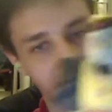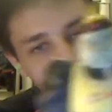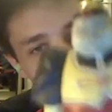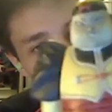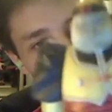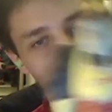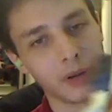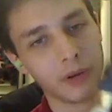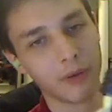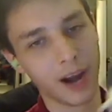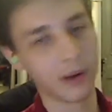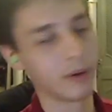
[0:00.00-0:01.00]
And even though he
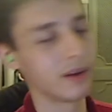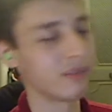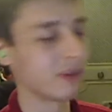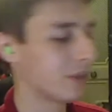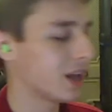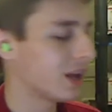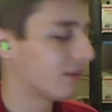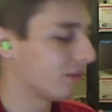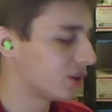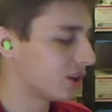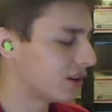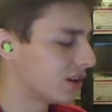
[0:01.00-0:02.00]
ran away from
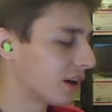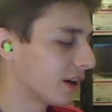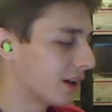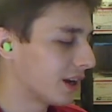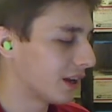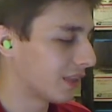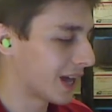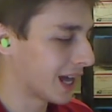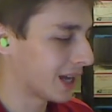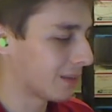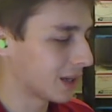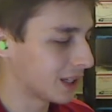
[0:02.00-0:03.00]
Vegeta in the anime,